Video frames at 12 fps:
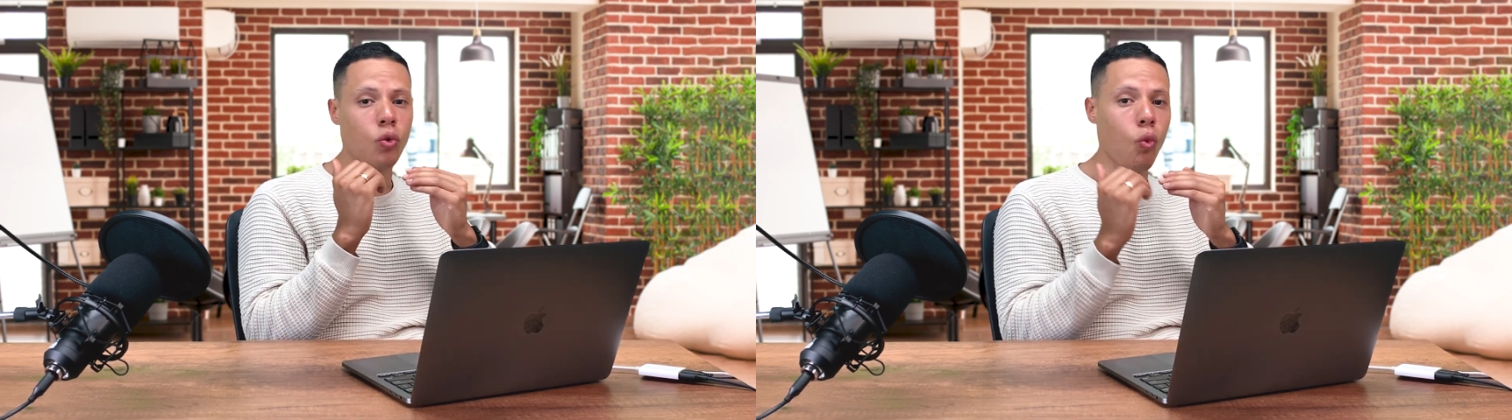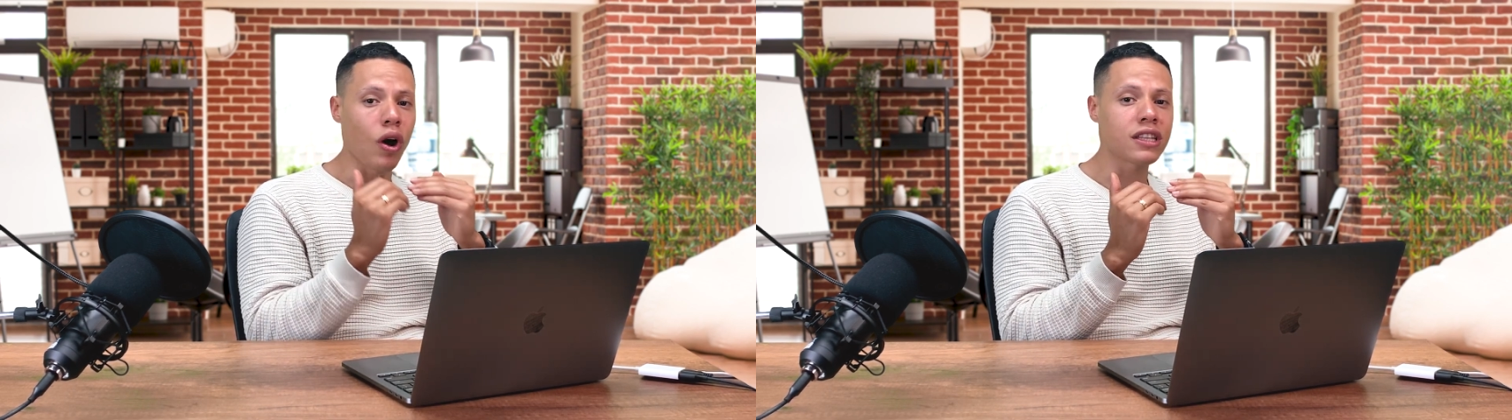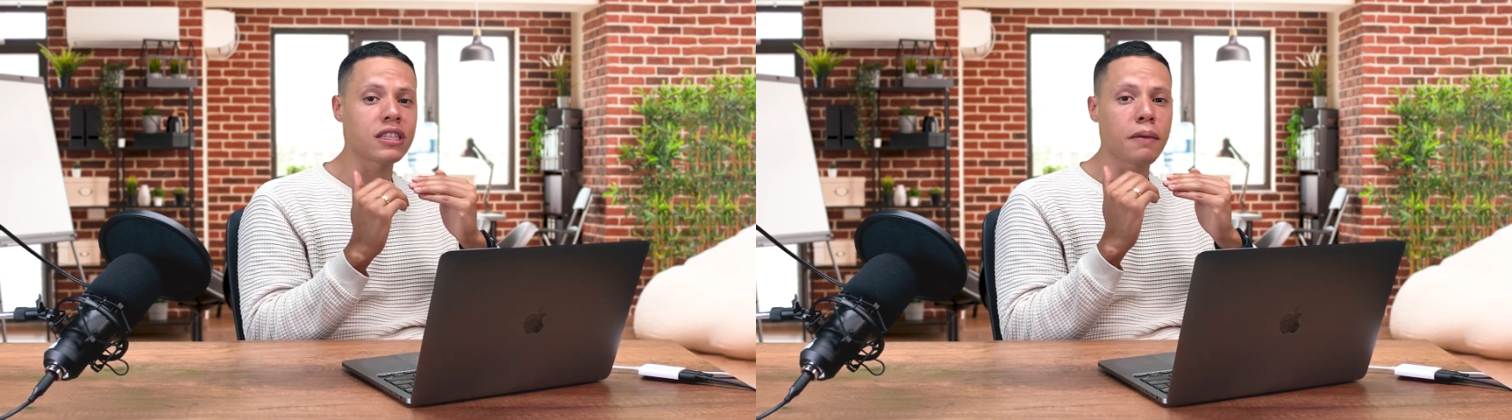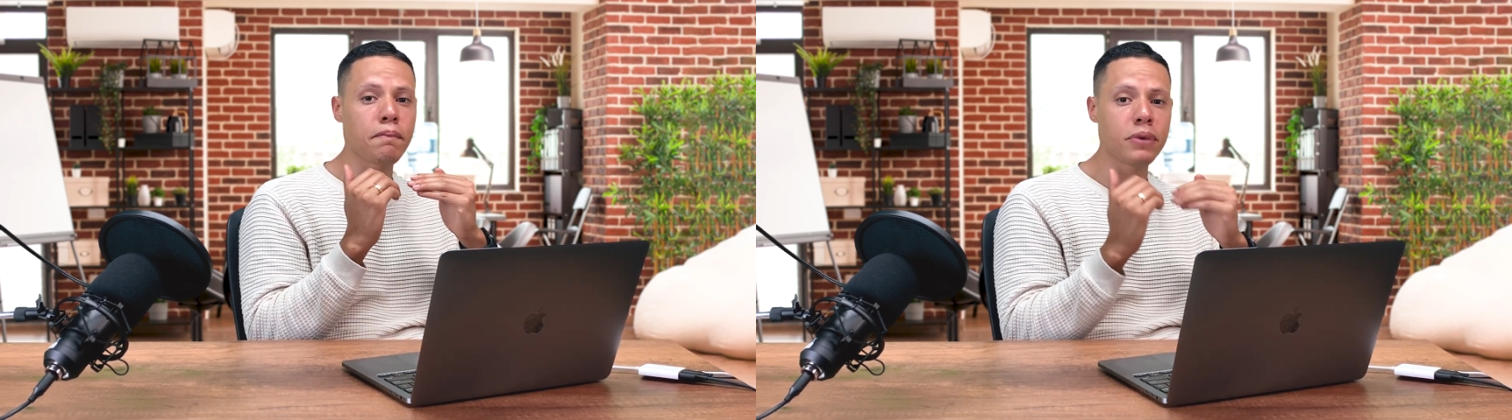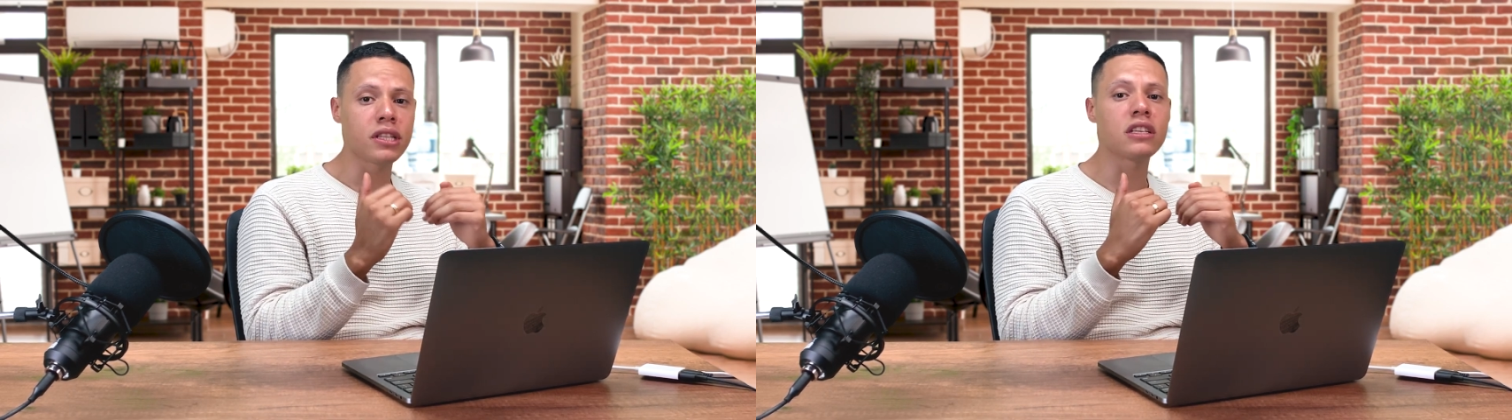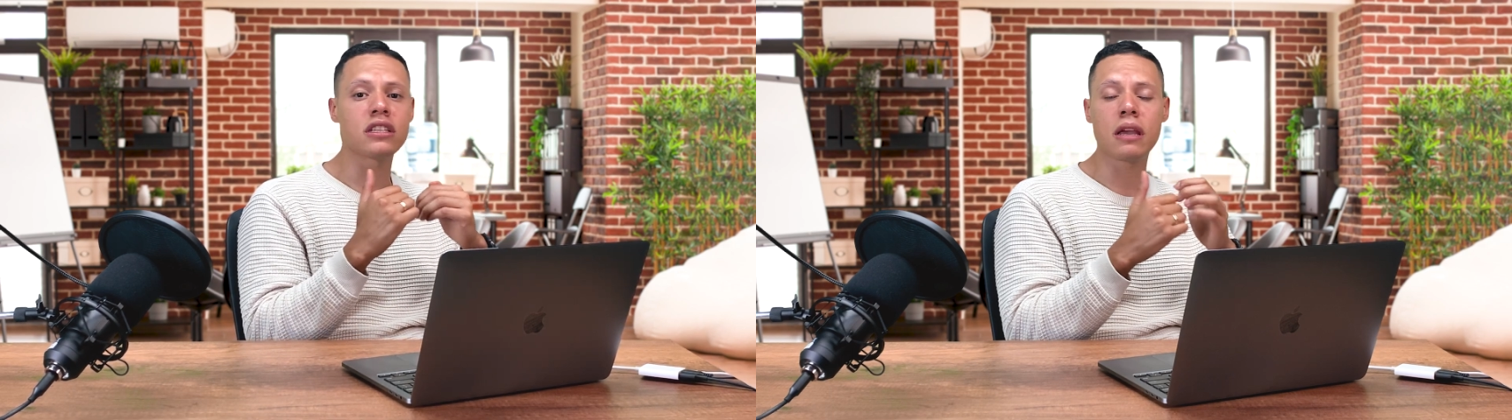WhatsApp
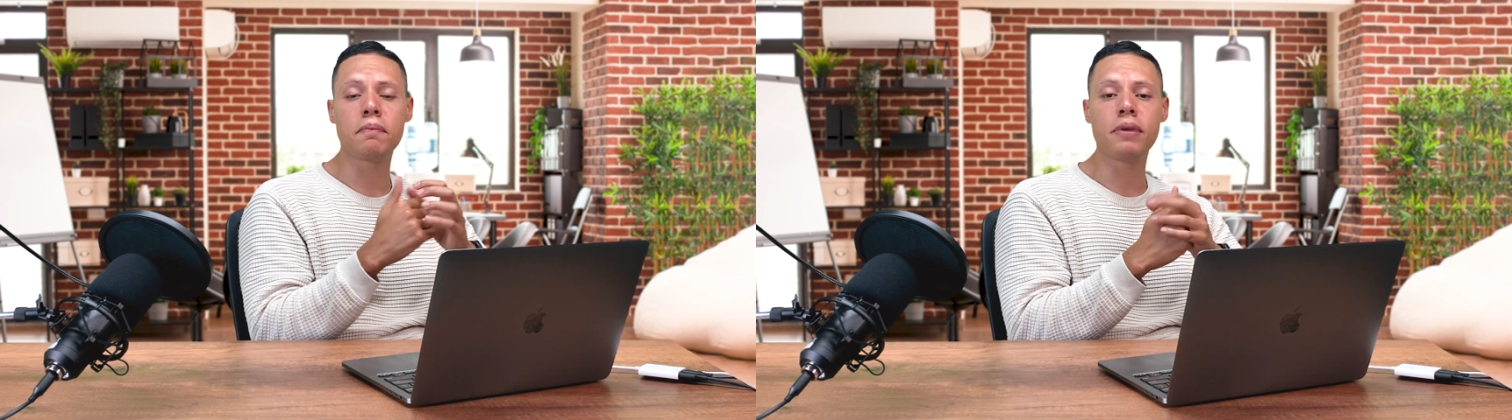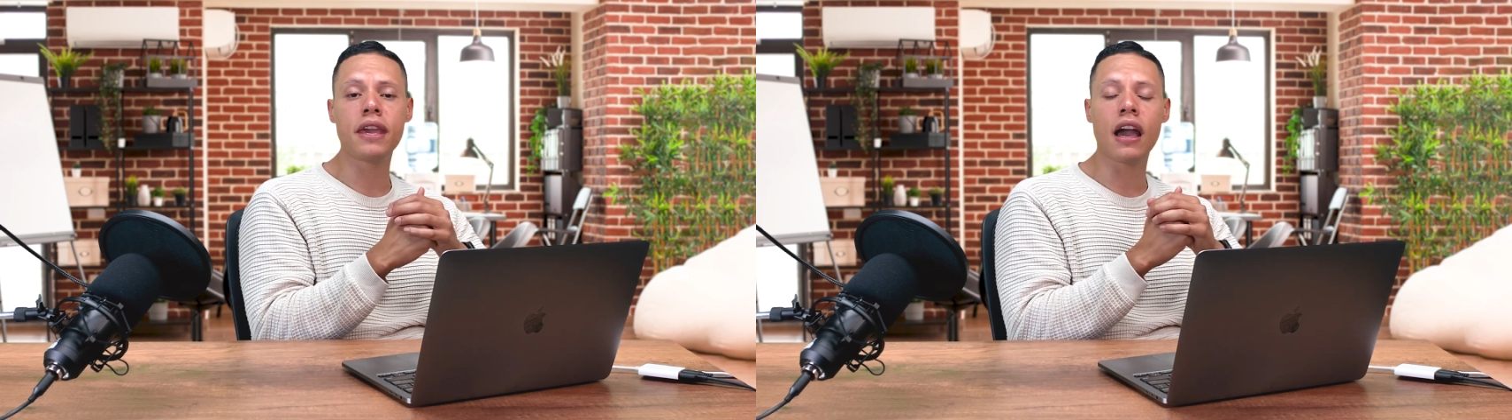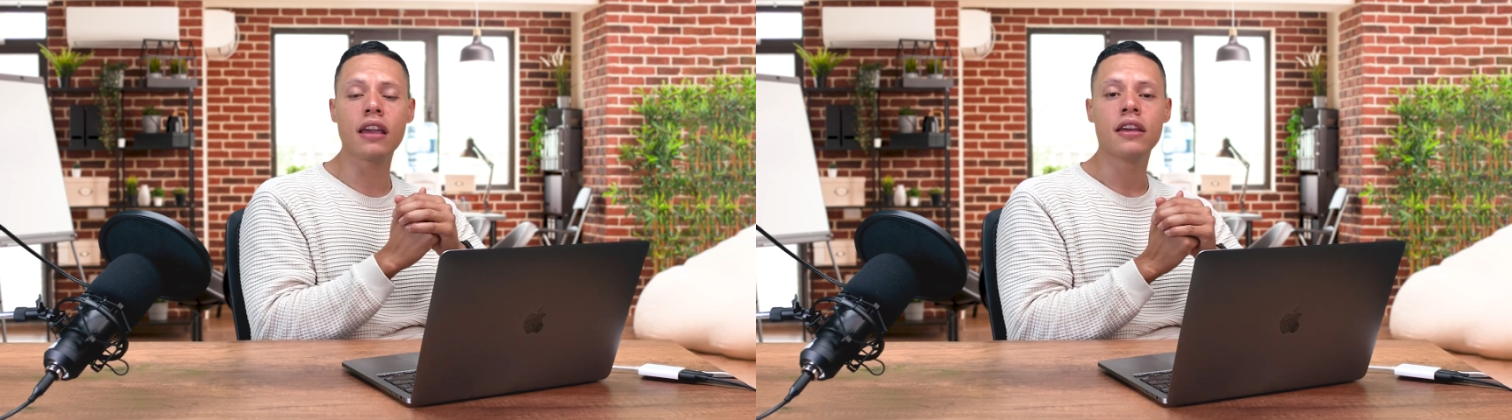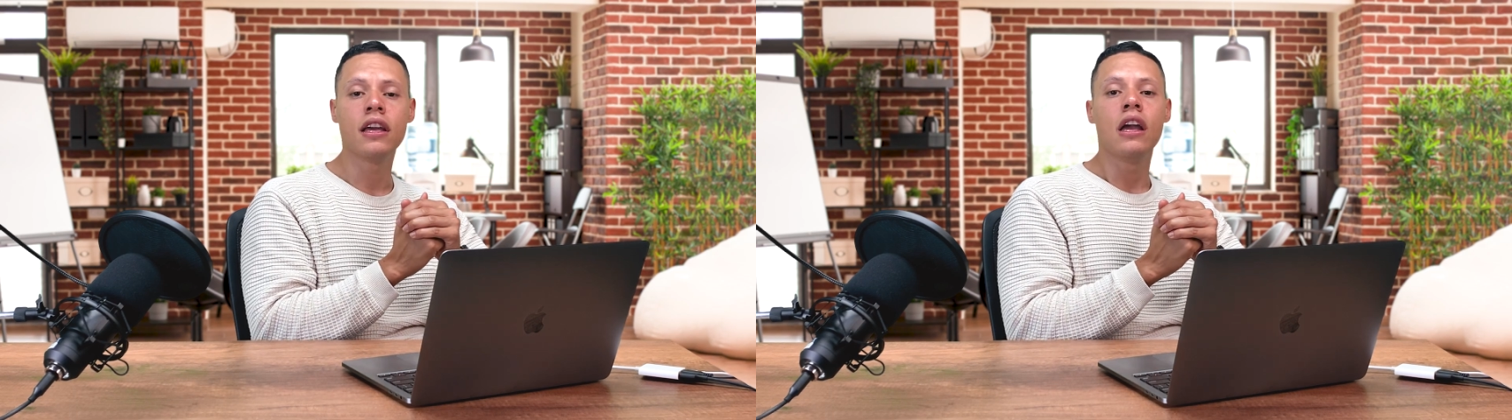Business API,